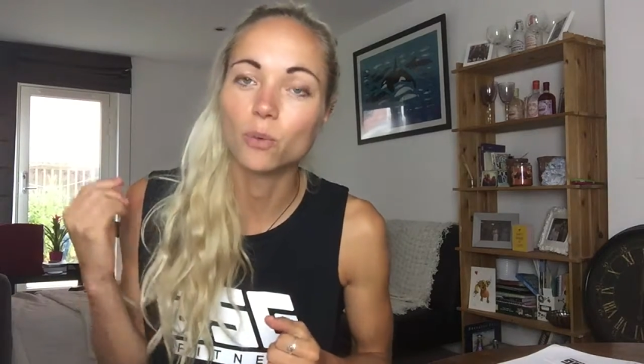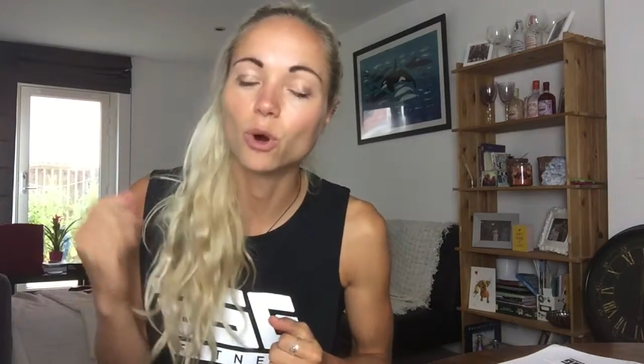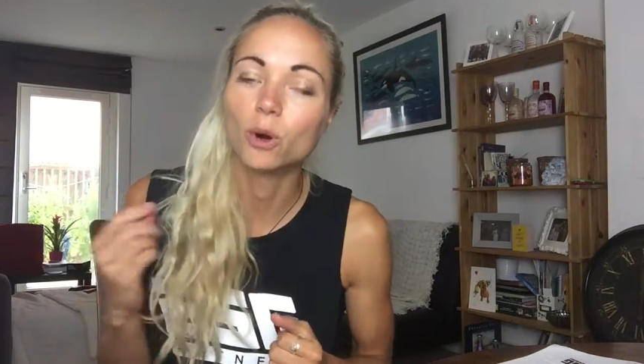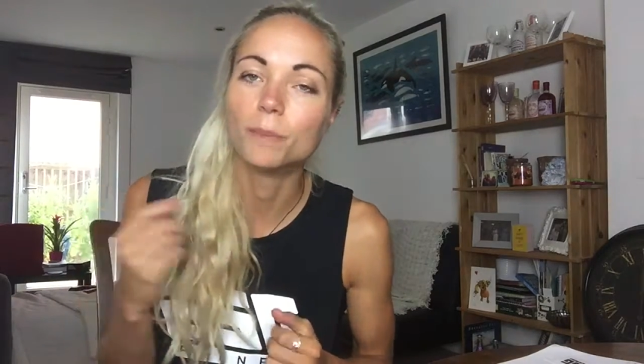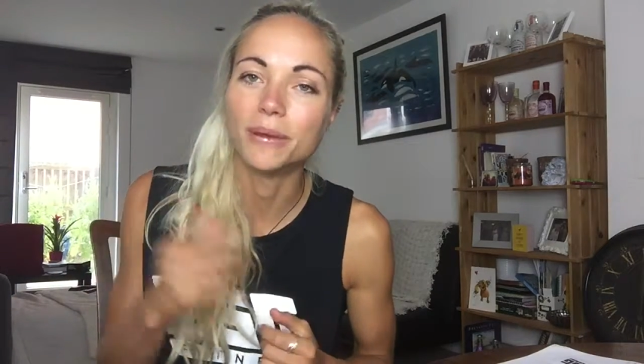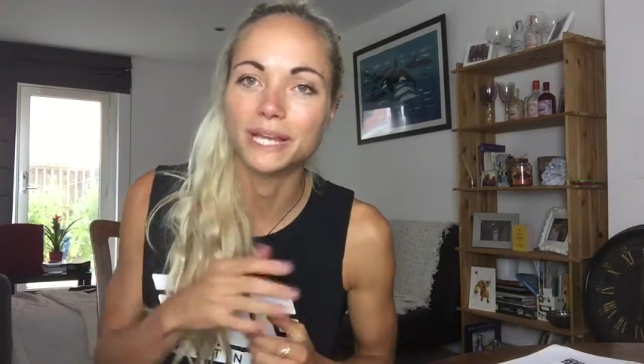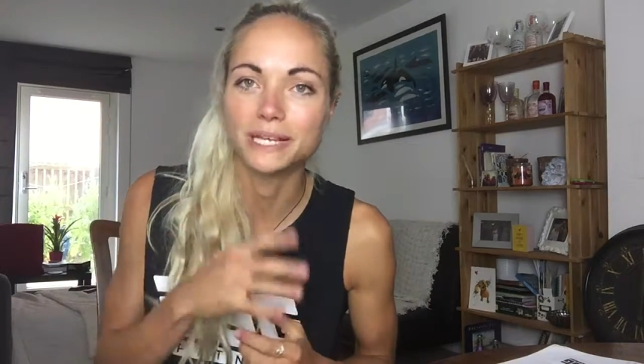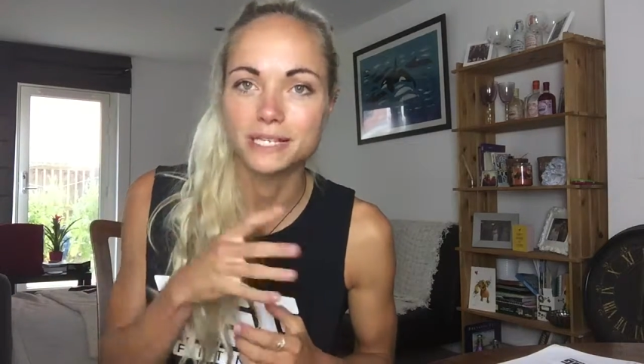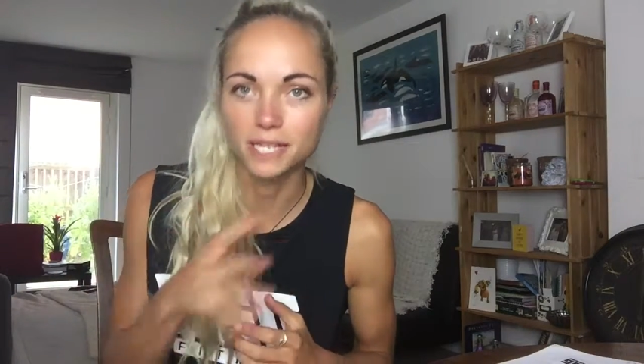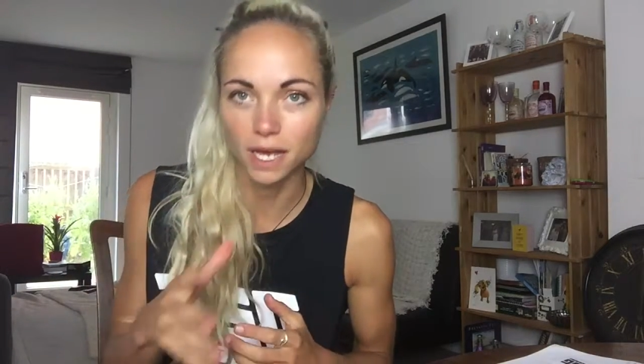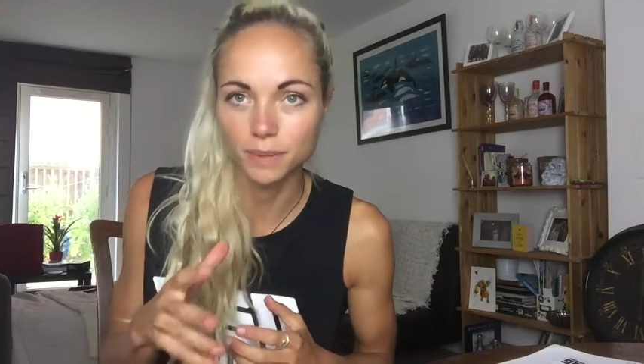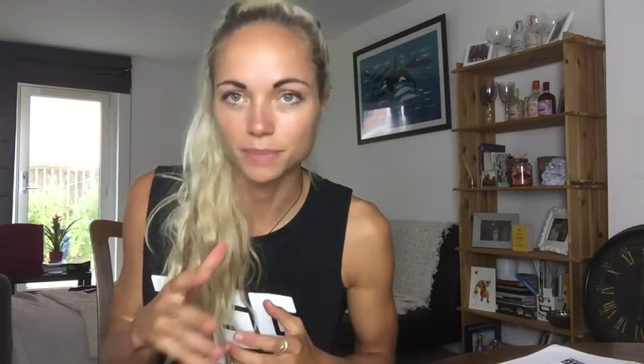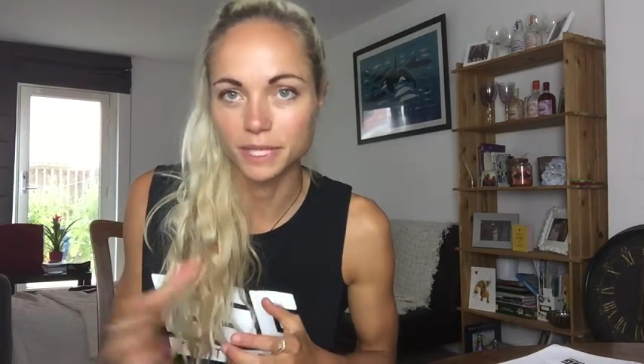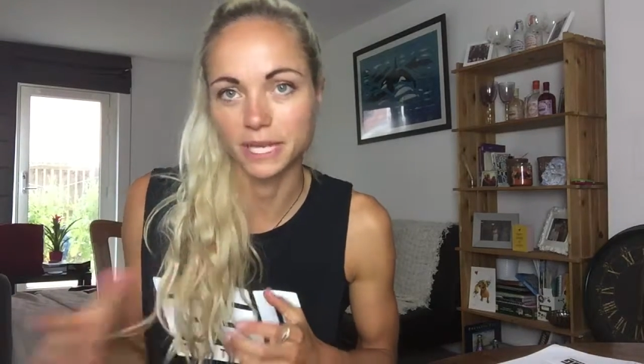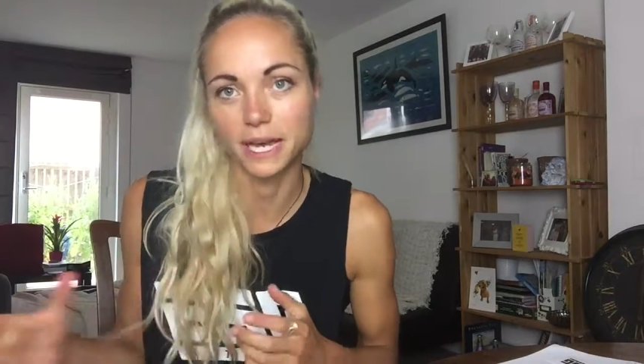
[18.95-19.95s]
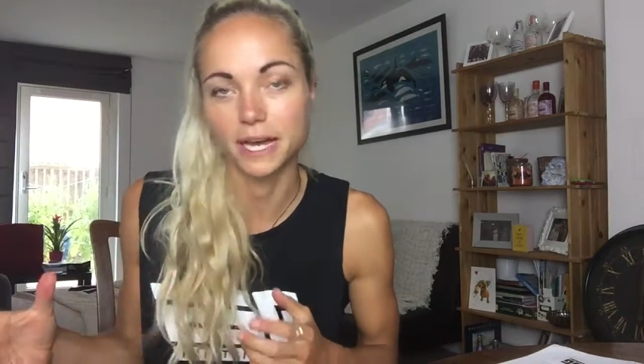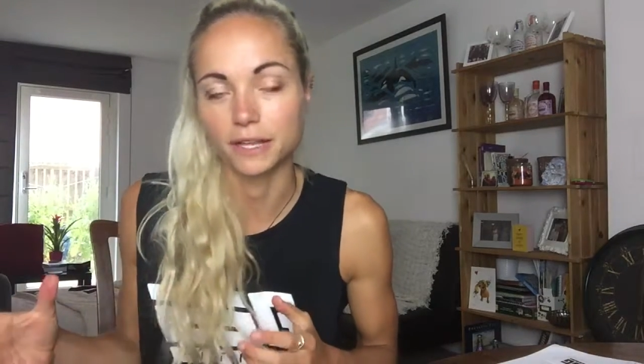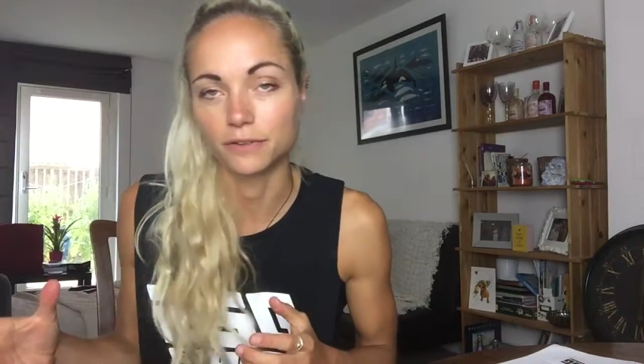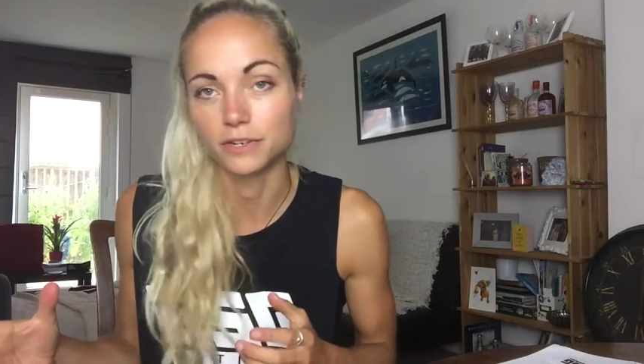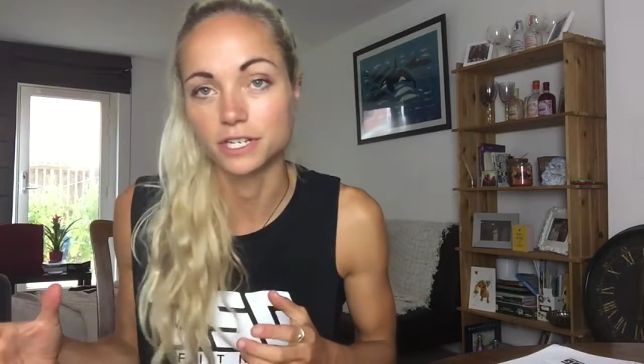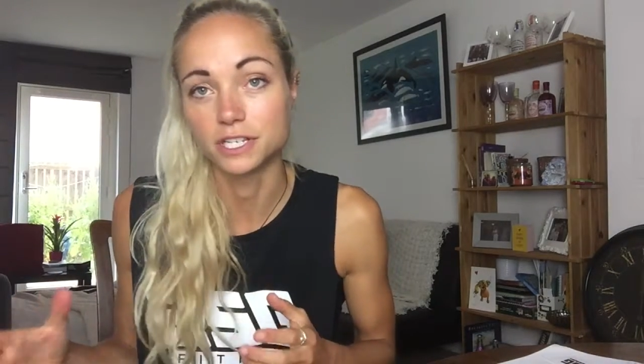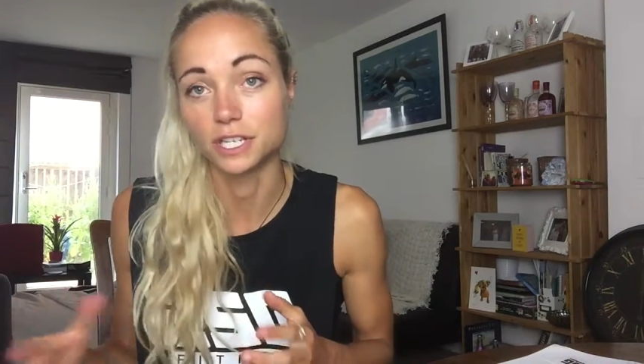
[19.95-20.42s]
what makes up the
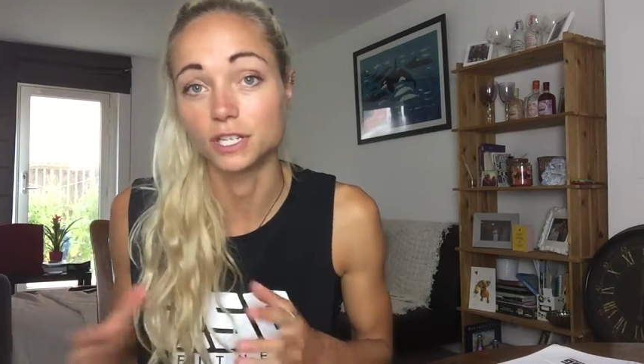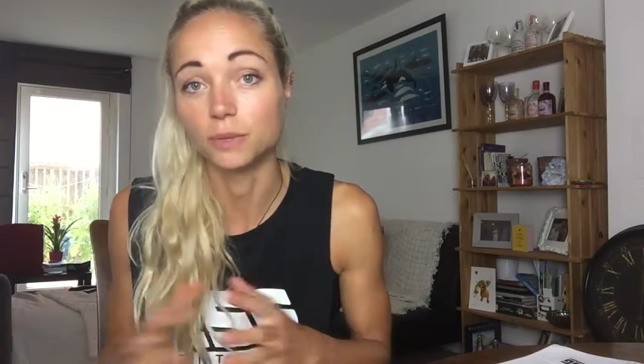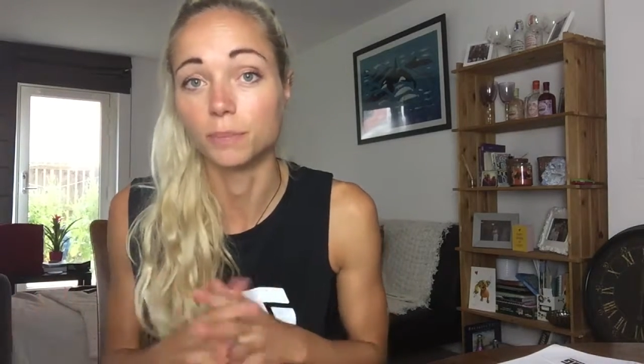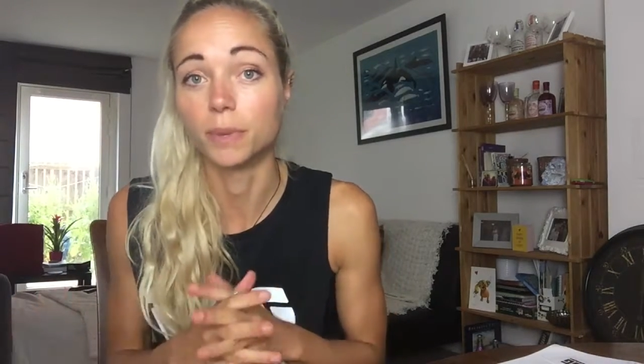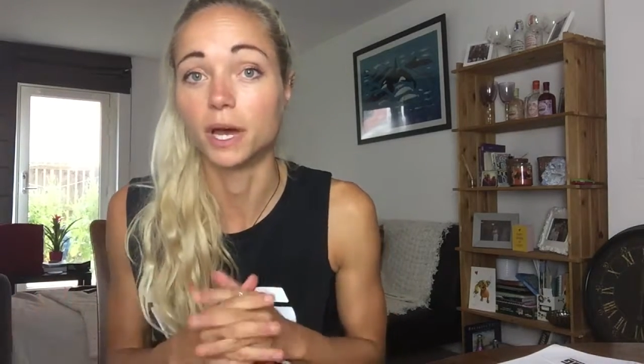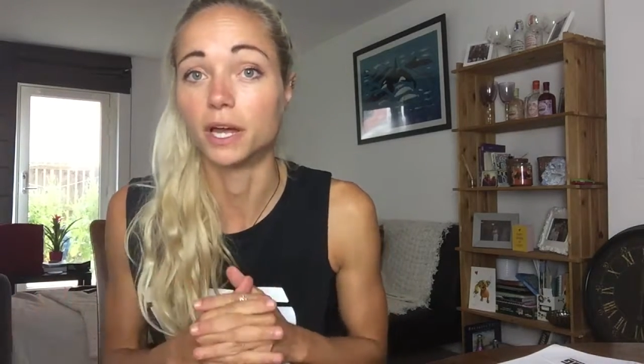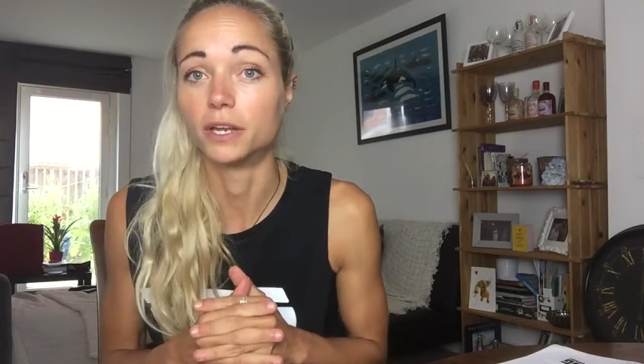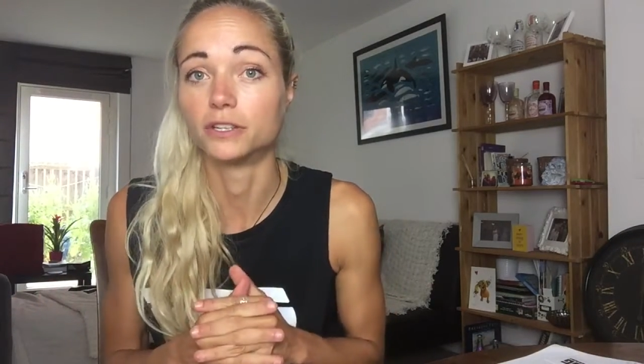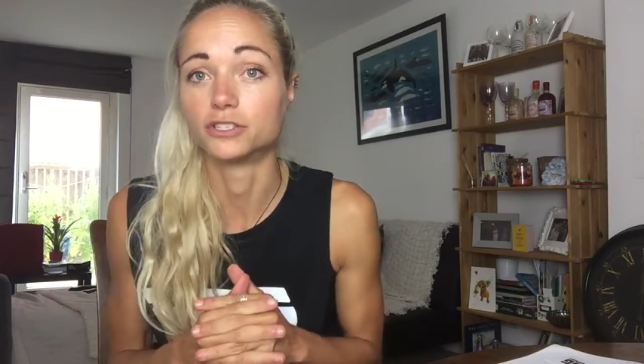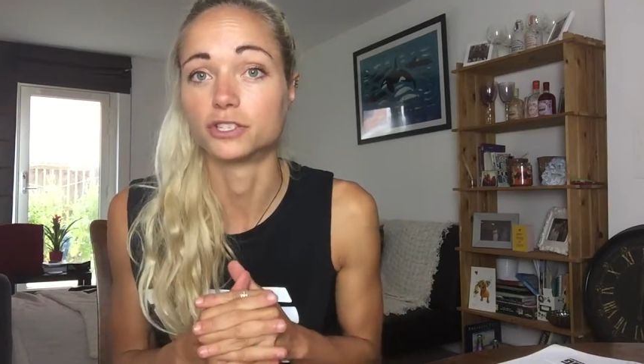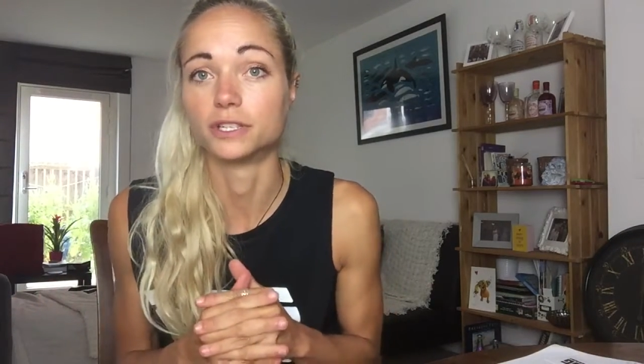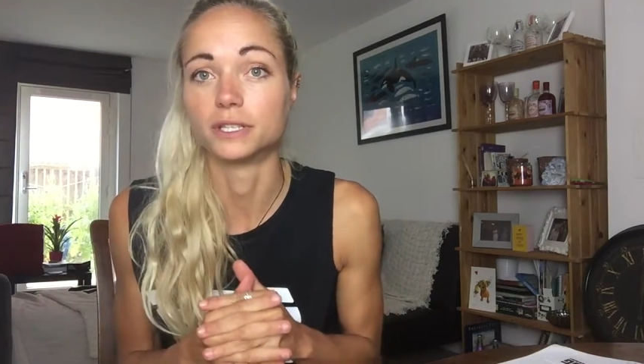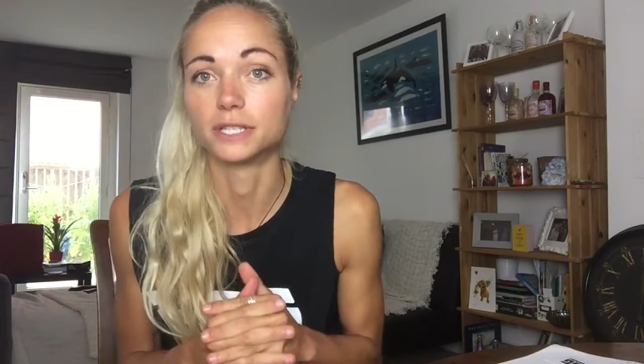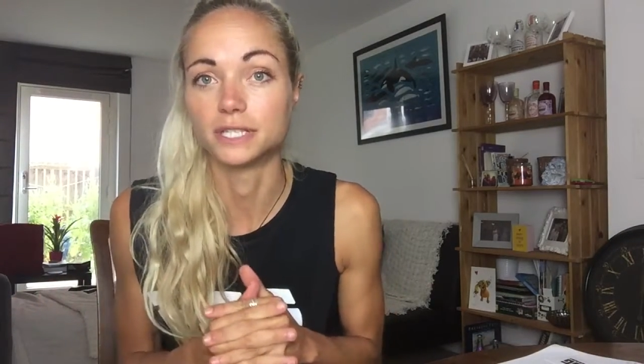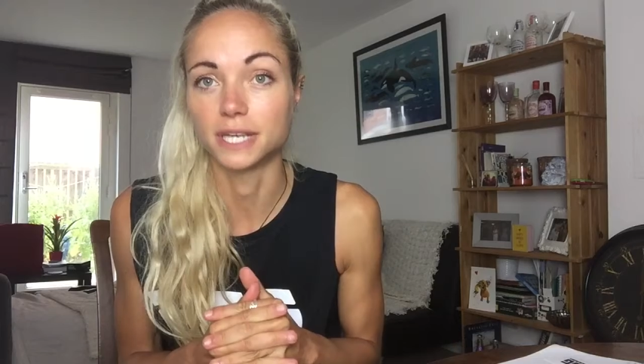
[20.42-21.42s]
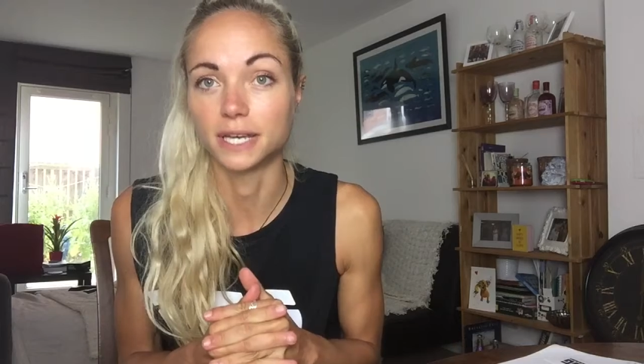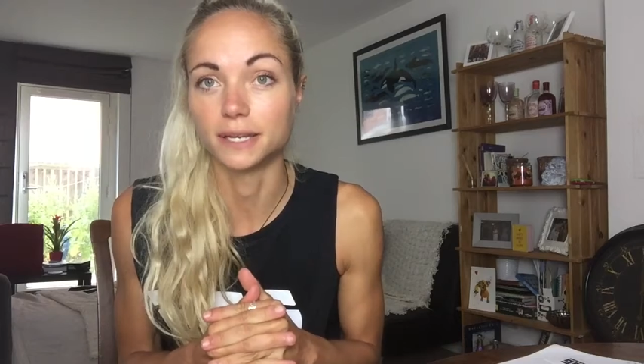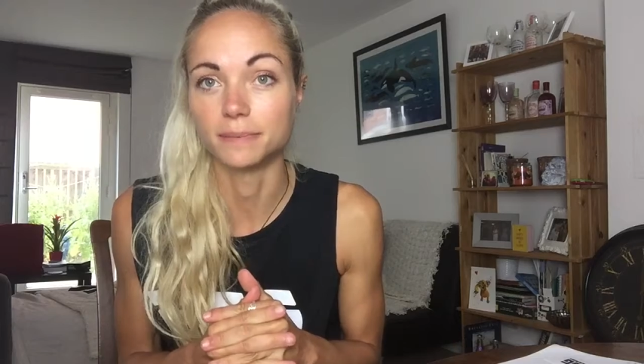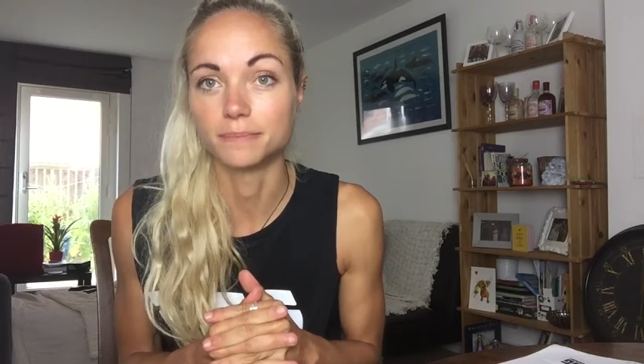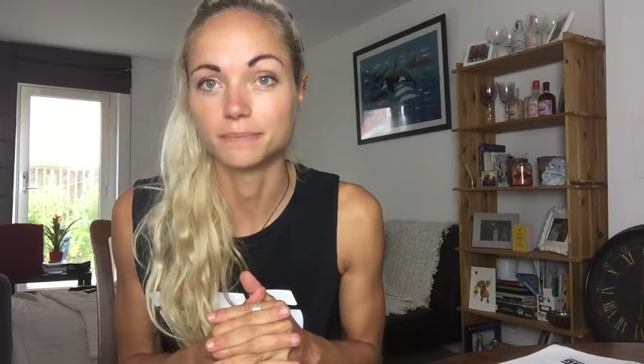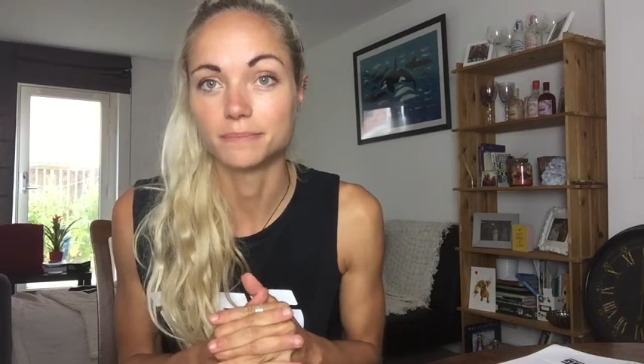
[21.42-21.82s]
calories that you burn during the day,